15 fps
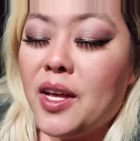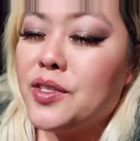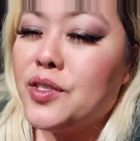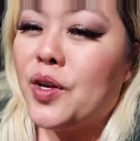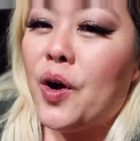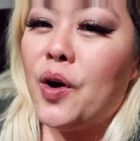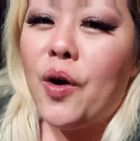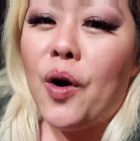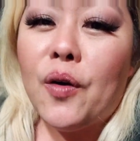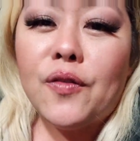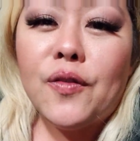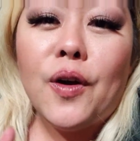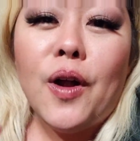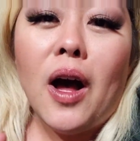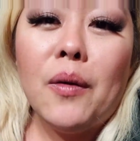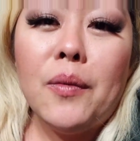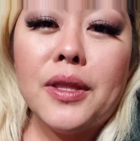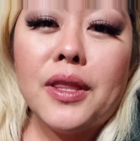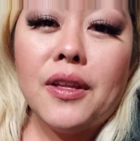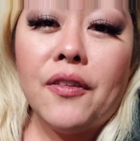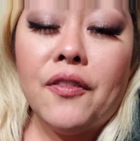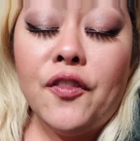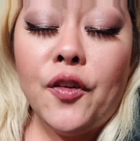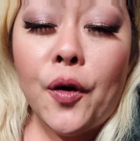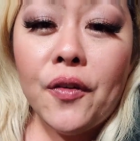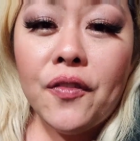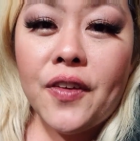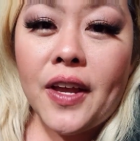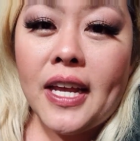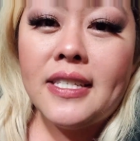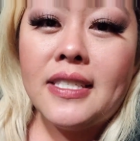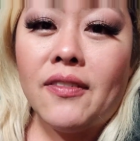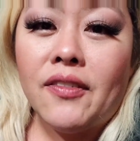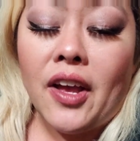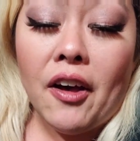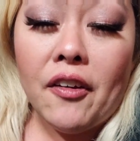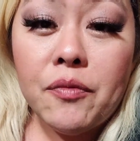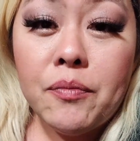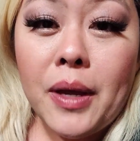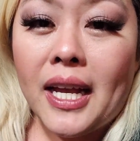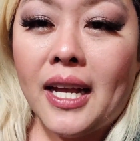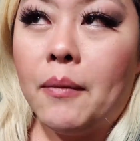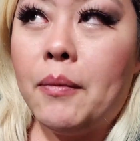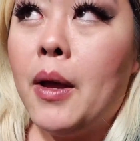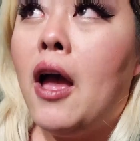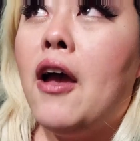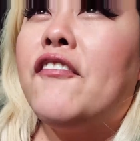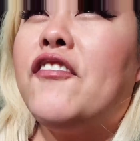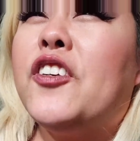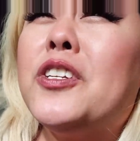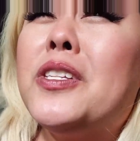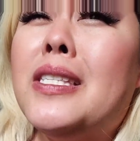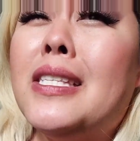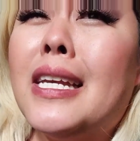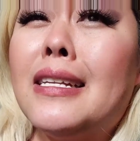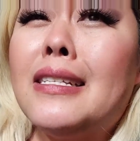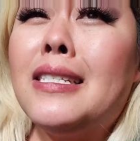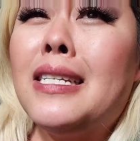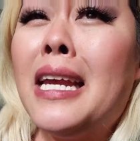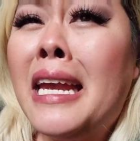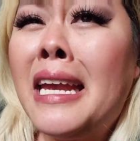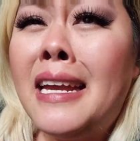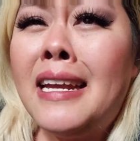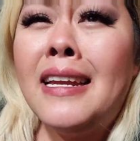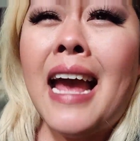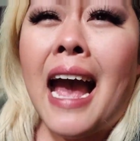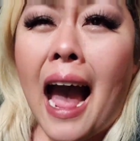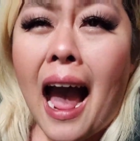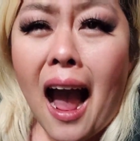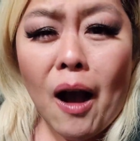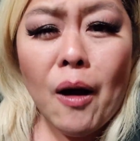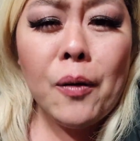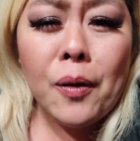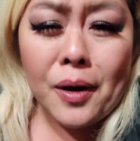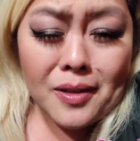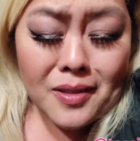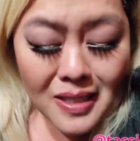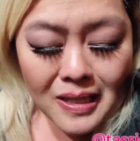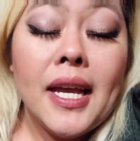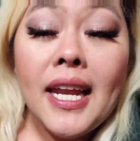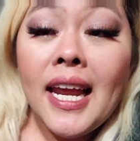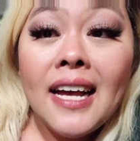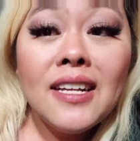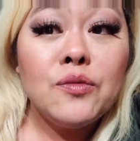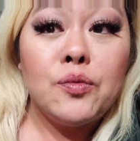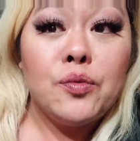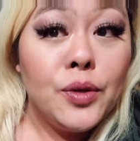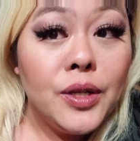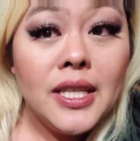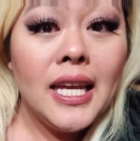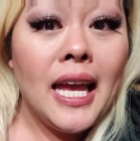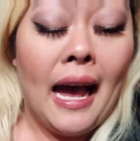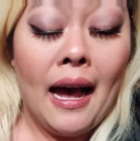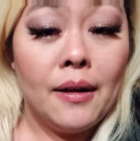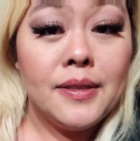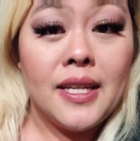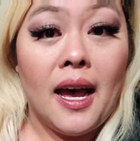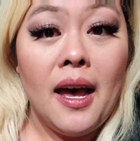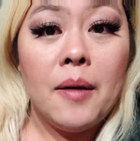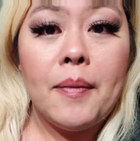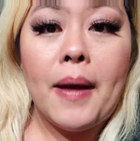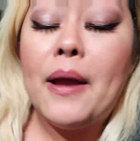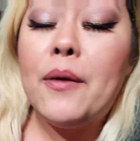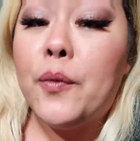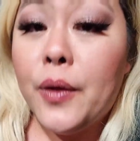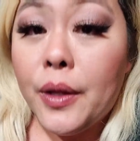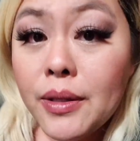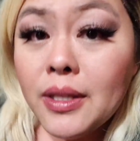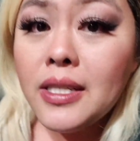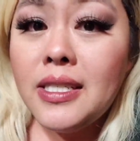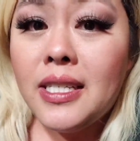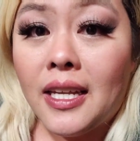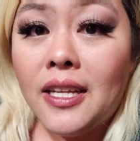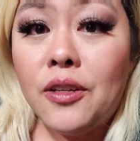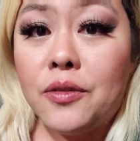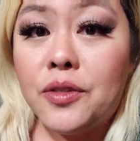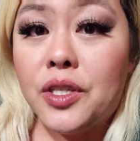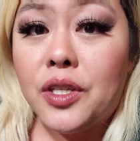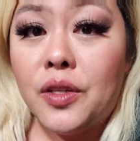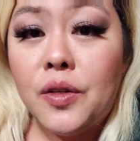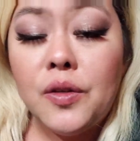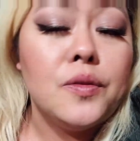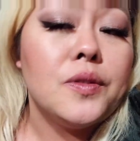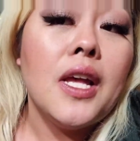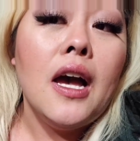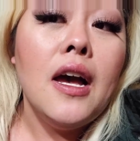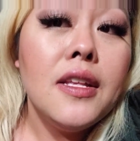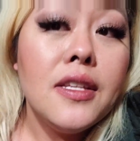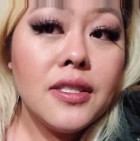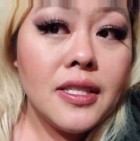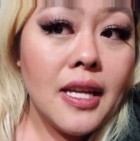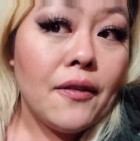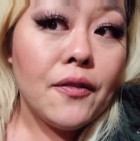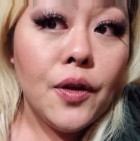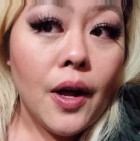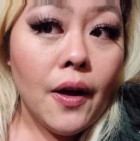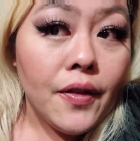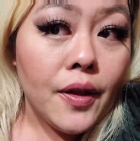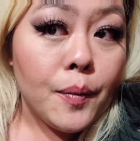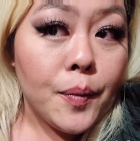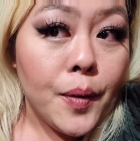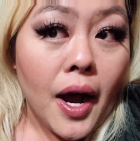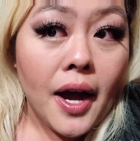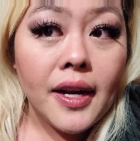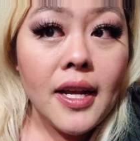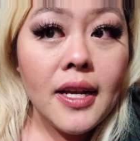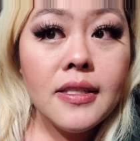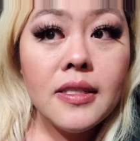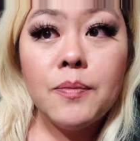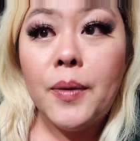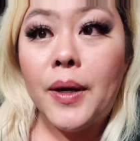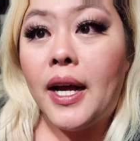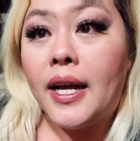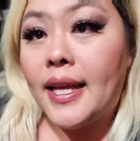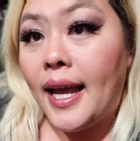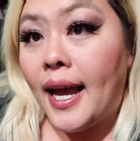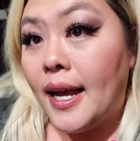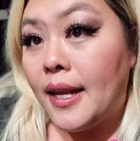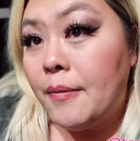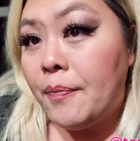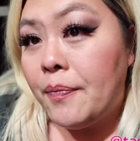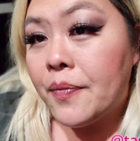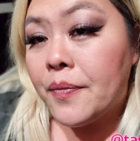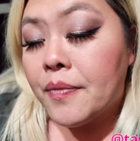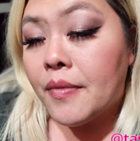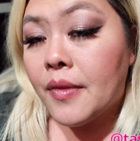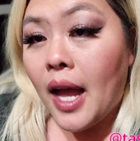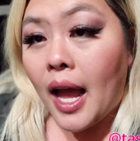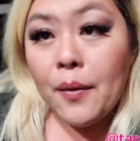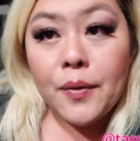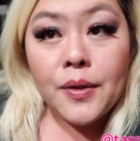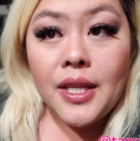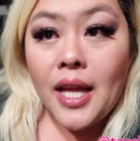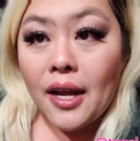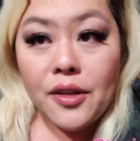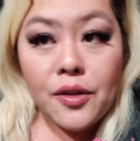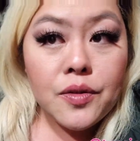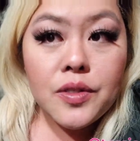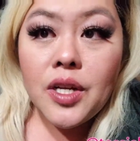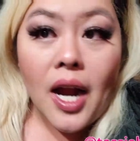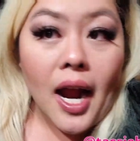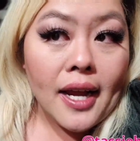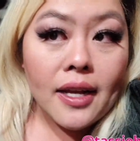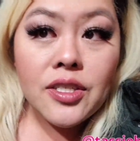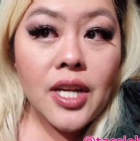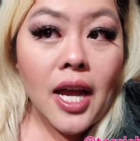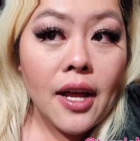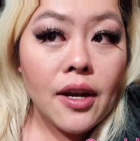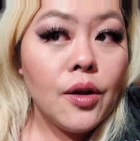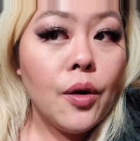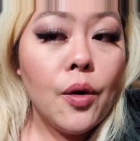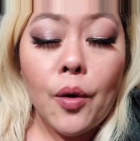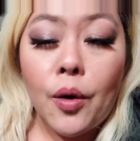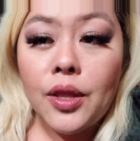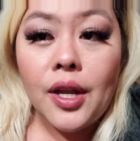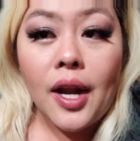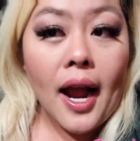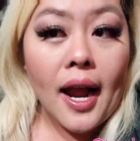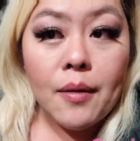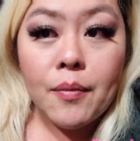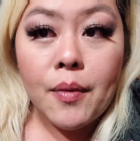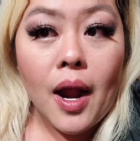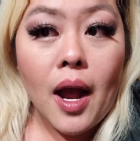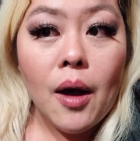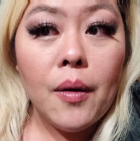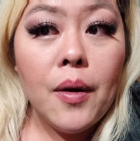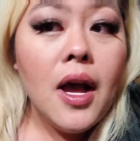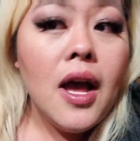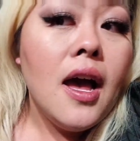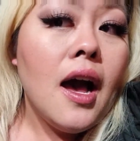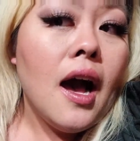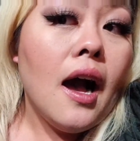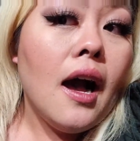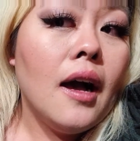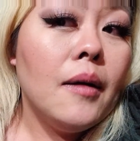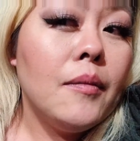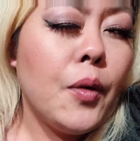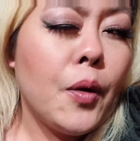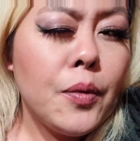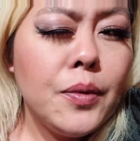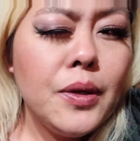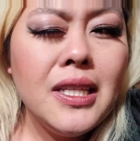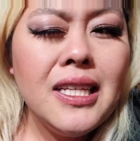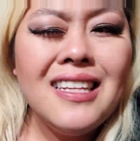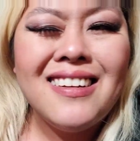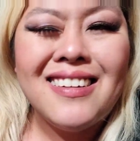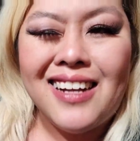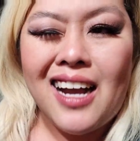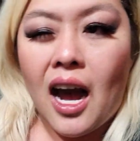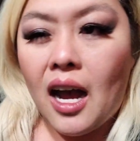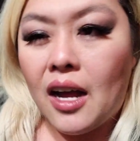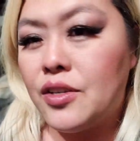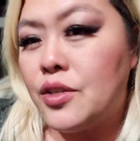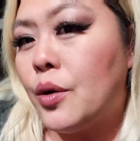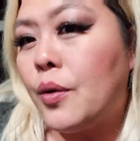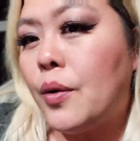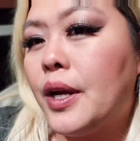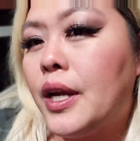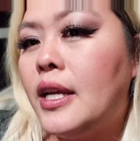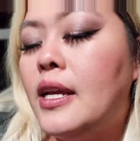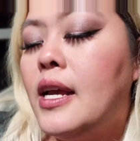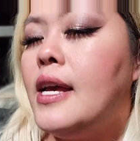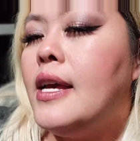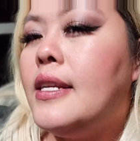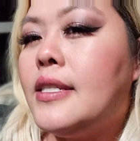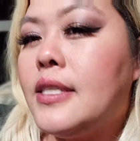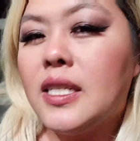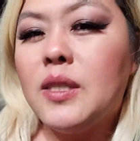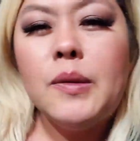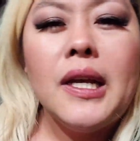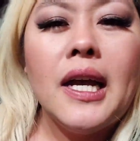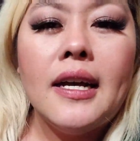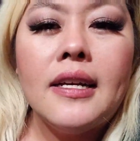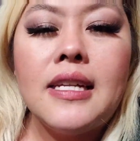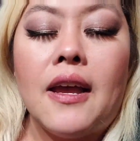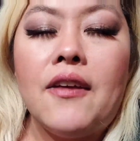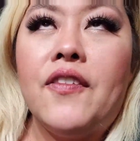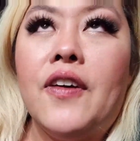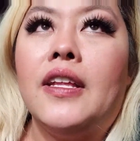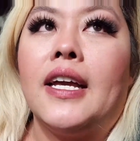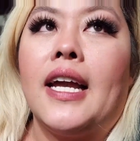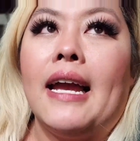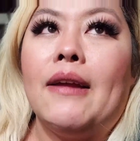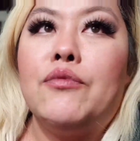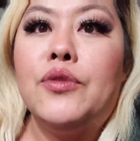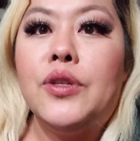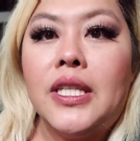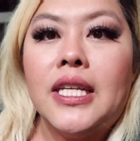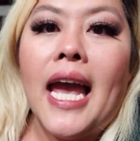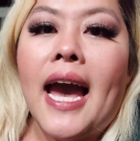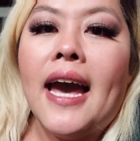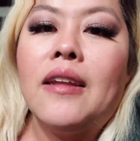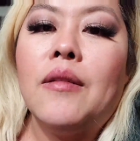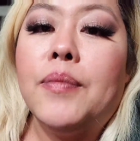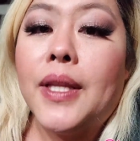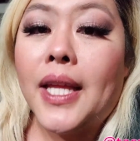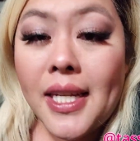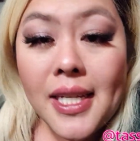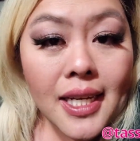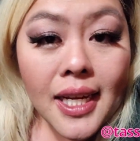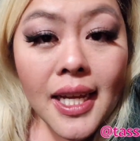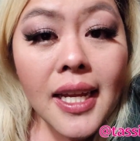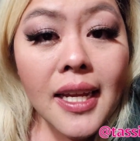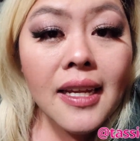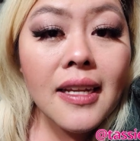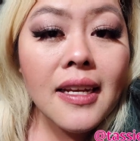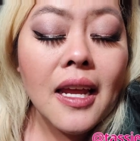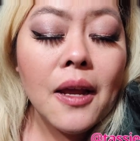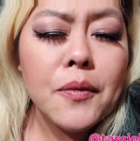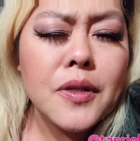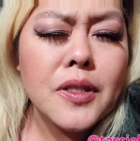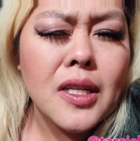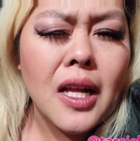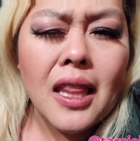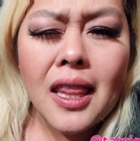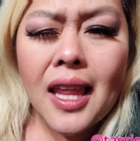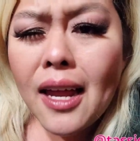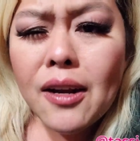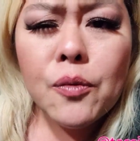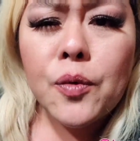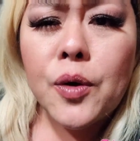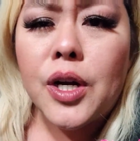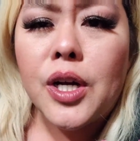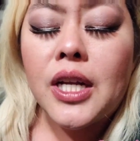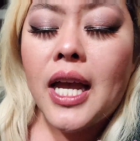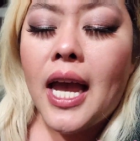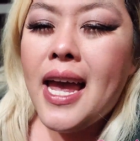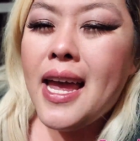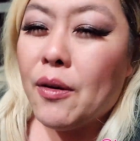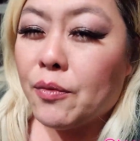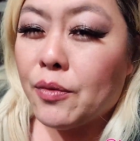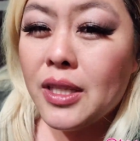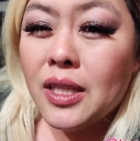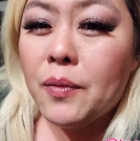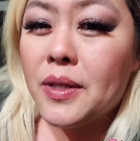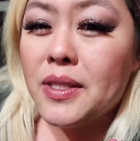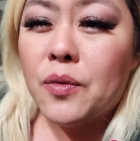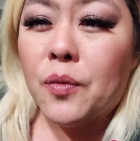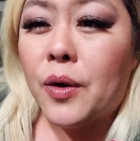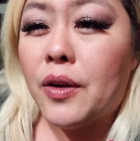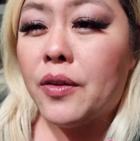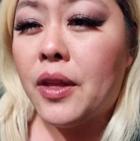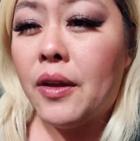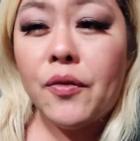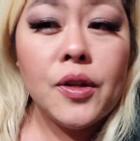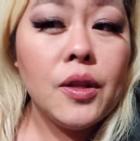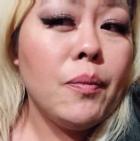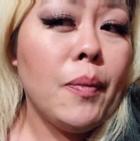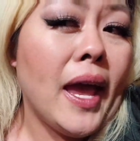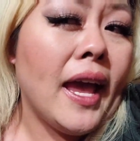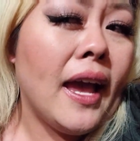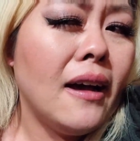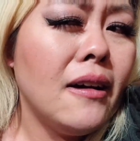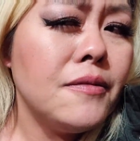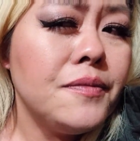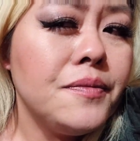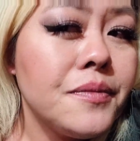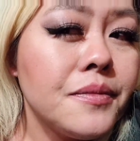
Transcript: So overall, with the full face of e.l.f. makeup for 16 hours, has really held up. I will continue to use several of their products, but again, I will not use their eyeshadow or their eyebrow or really their contouring, just because I felt like I really had to blend it in. It was a lot of work. It really wasn't worth it for the payout.